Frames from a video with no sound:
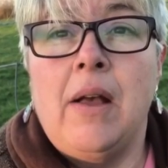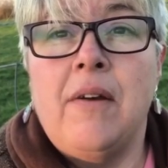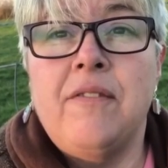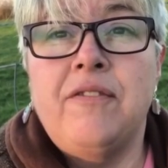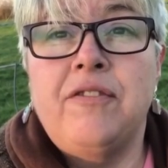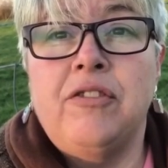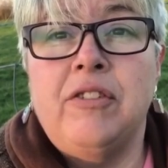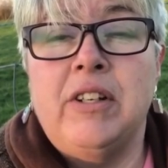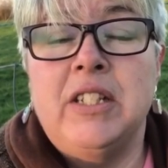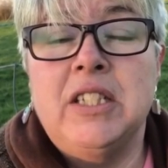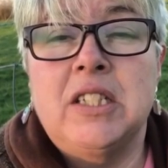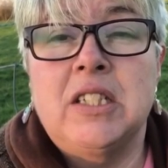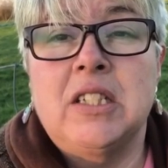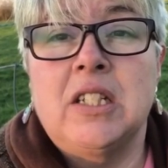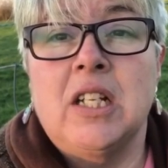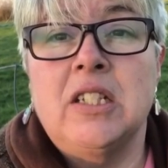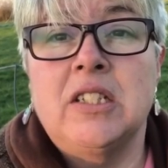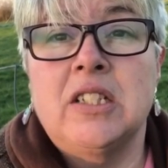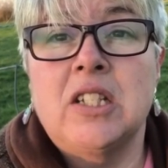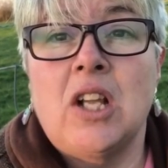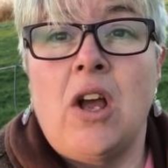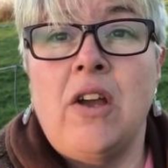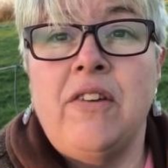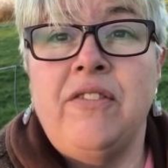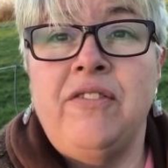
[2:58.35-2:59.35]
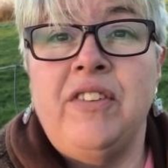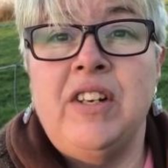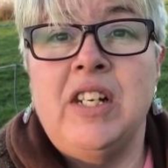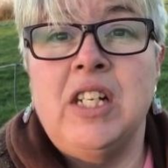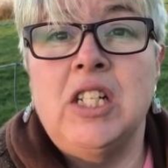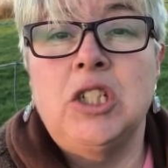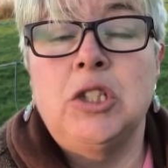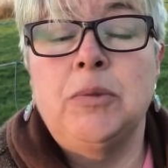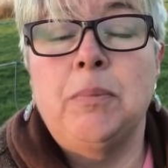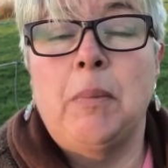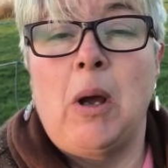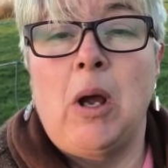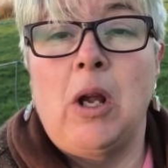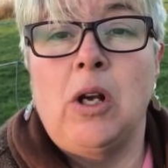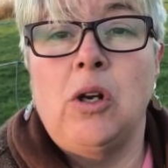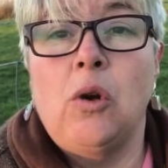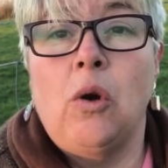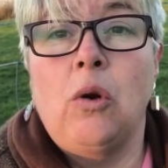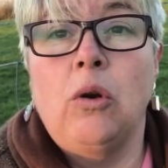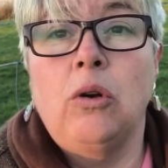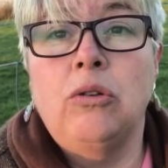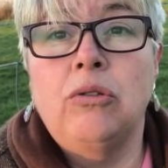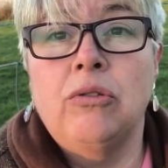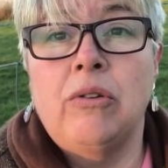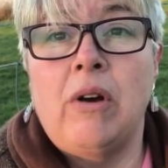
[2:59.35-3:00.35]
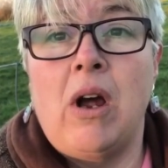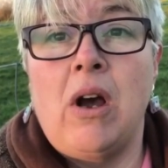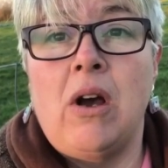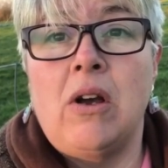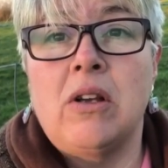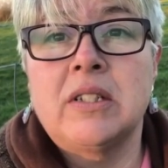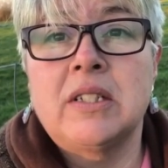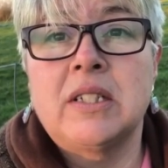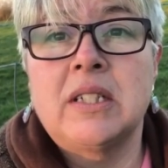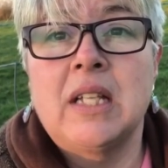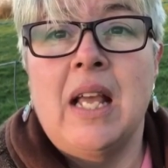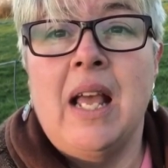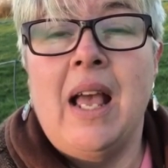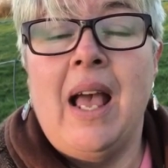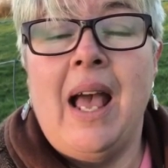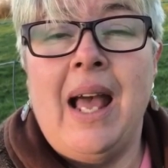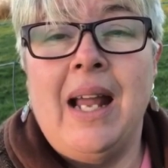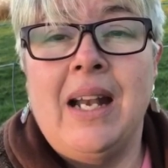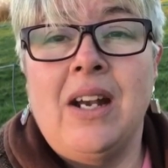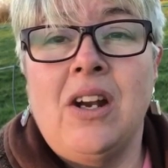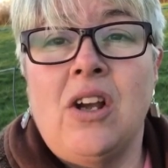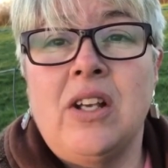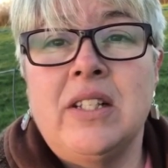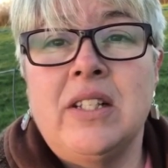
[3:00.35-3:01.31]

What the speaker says: For instance, I finish mine on grass and